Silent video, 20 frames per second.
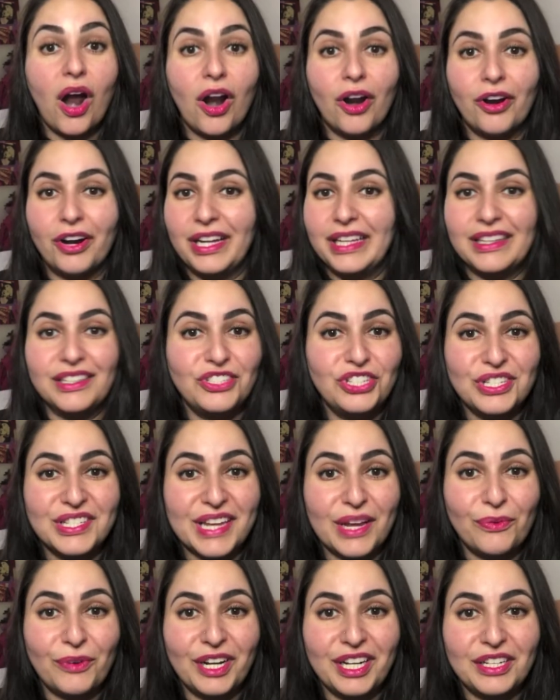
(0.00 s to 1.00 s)
All right, let's just
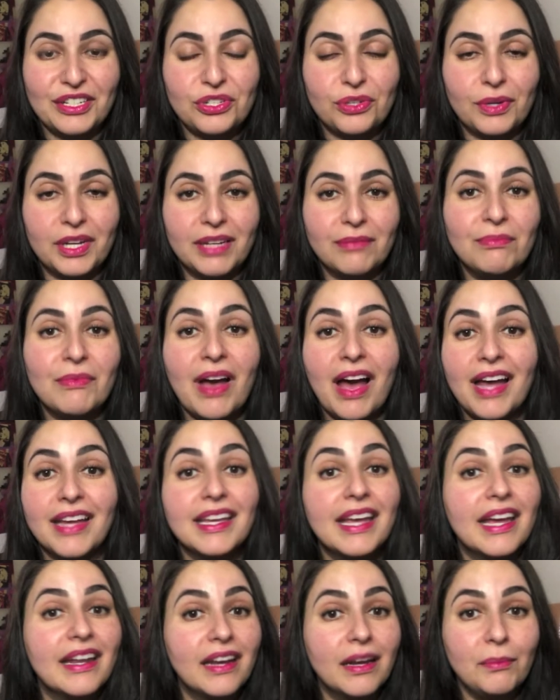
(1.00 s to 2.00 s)
get right into it. I
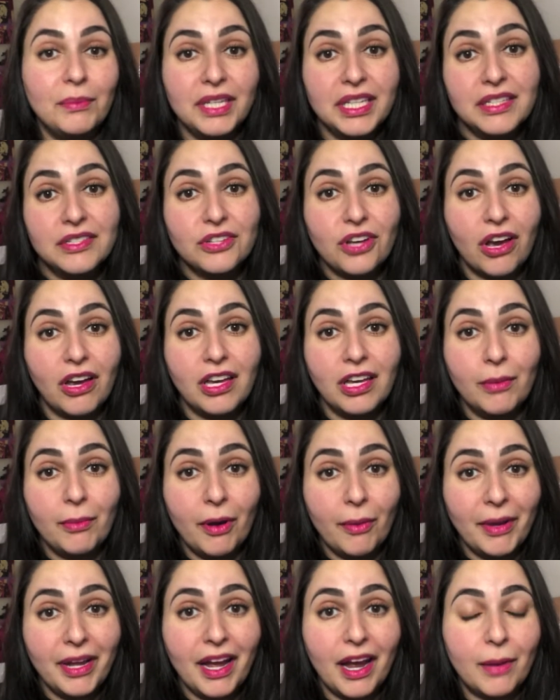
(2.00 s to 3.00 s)
cannot begin talking
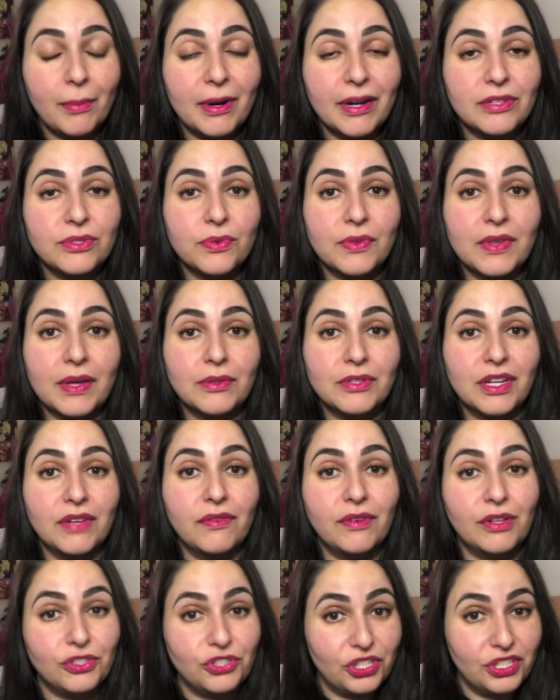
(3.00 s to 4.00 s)
about my eyebrows without
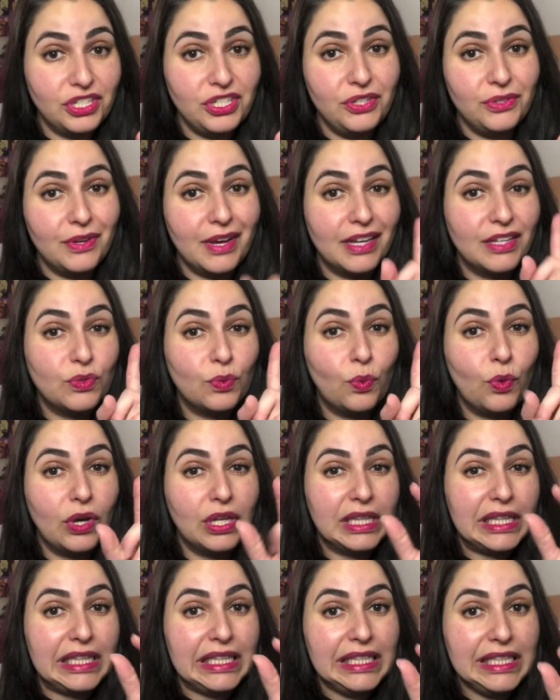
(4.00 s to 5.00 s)
divulging to you guys
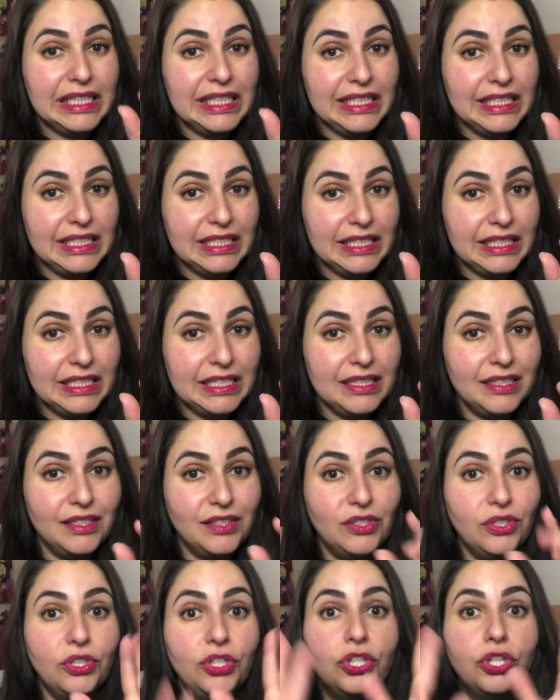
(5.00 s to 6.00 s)
one
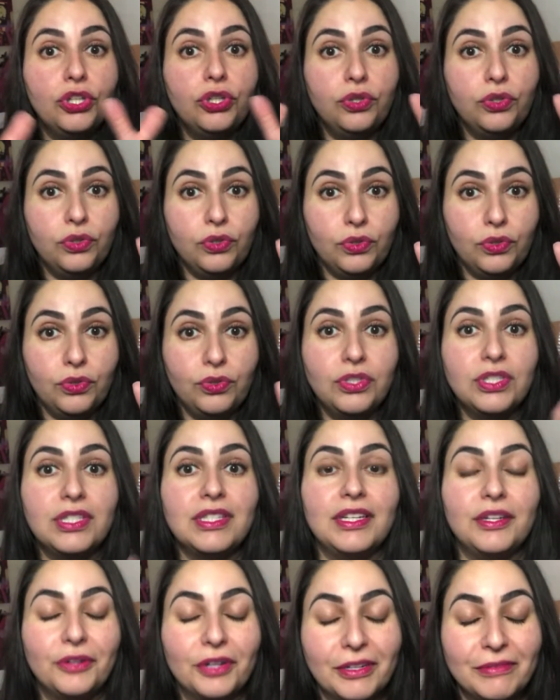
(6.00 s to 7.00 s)
little huge
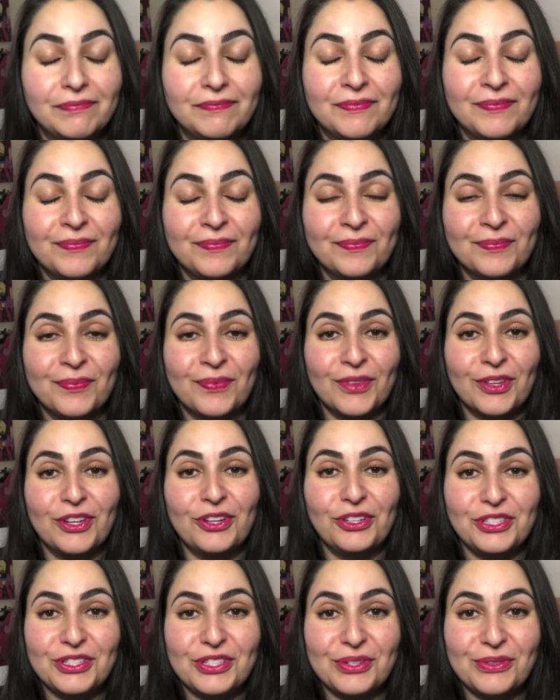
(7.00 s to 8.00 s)
secret.
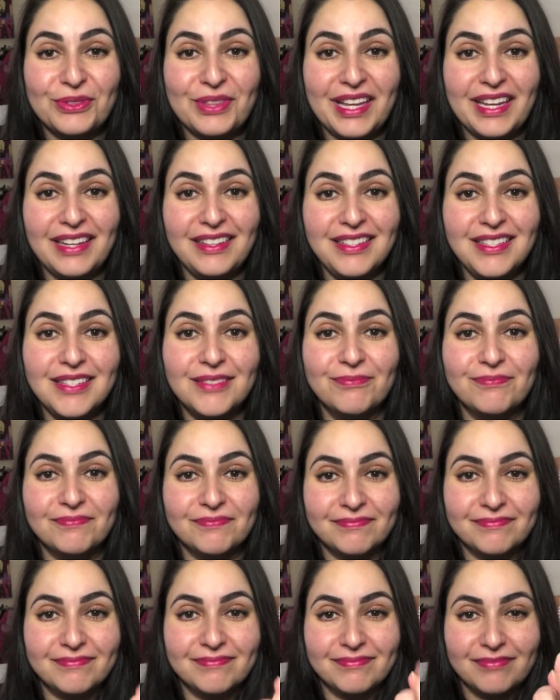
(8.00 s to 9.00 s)
Curious to know what that is?
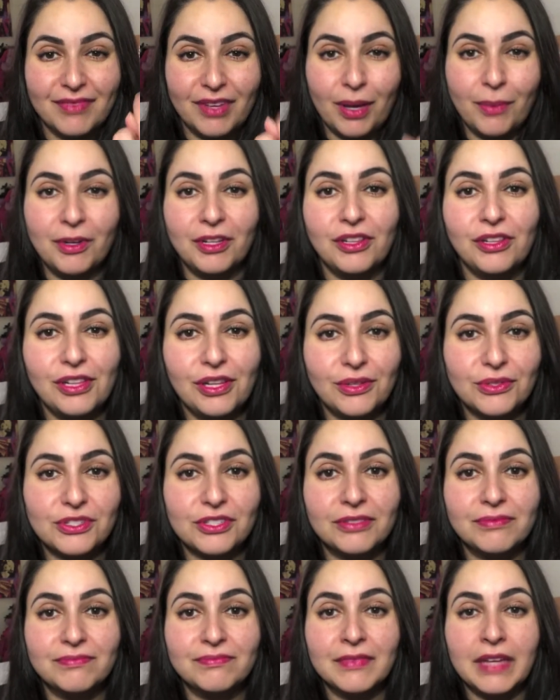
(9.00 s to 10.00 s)
Come in a little
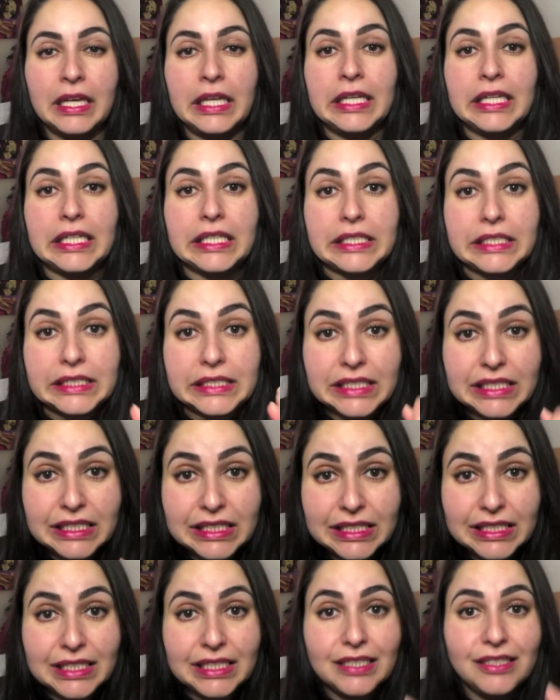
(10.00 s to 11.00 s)
closer. A
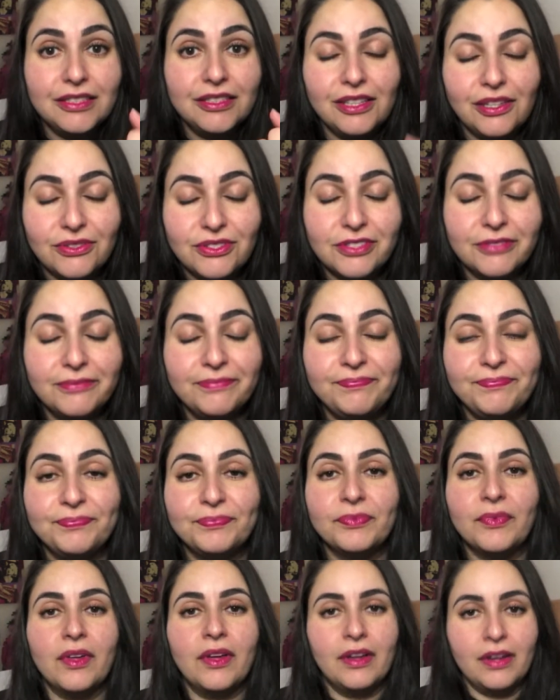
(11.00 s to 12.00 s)
little closer. All
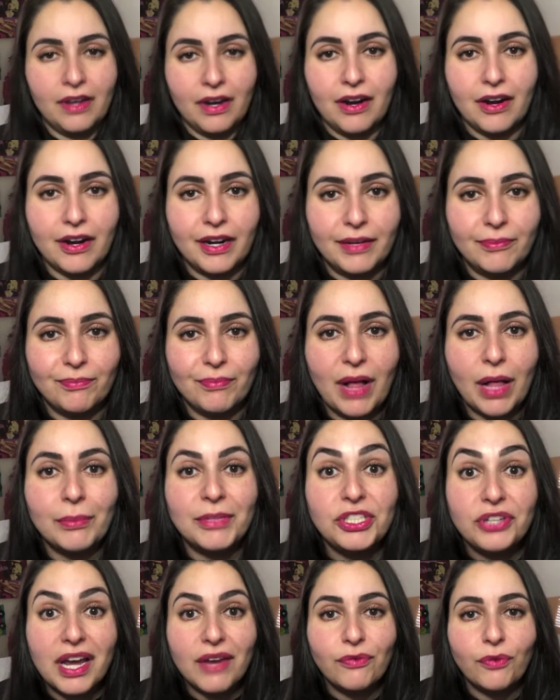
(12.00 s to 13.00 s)
right, I'll
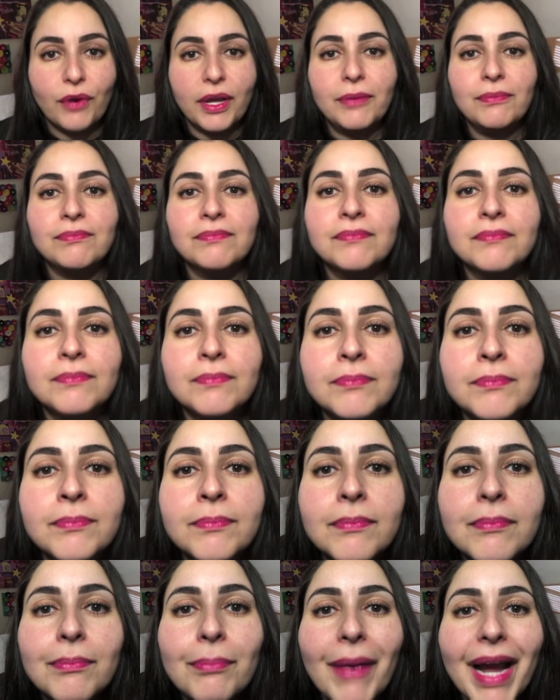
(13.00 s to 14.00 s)
meet you halfway.
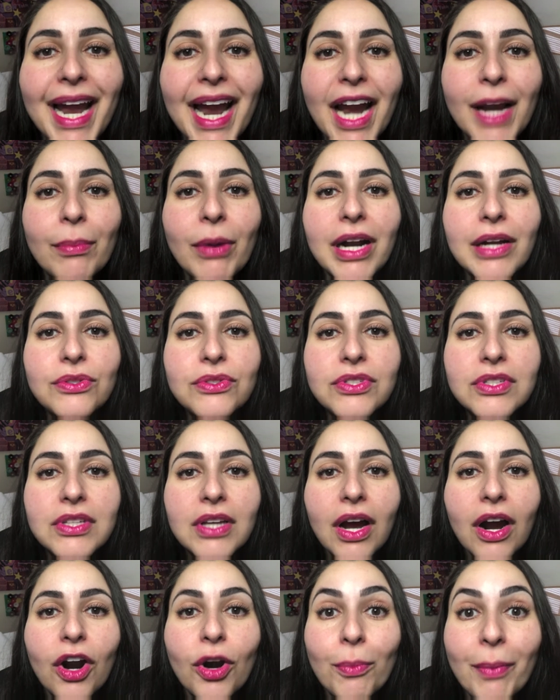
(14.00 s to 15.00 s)
My eyebrows
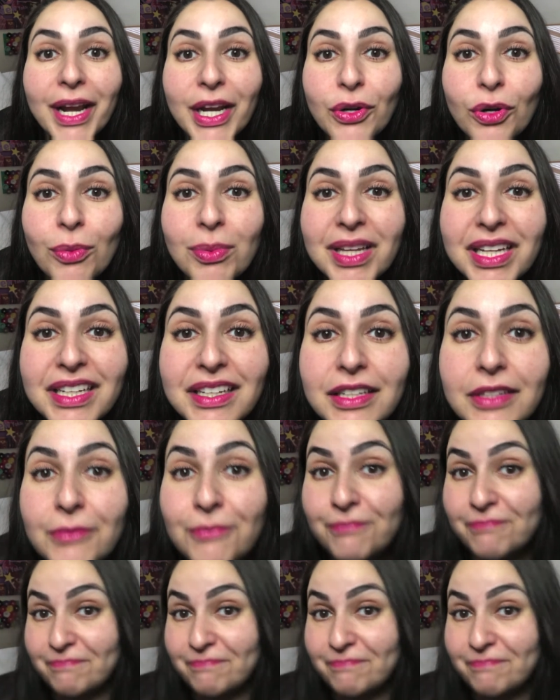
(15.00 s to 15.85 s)
are microbladed.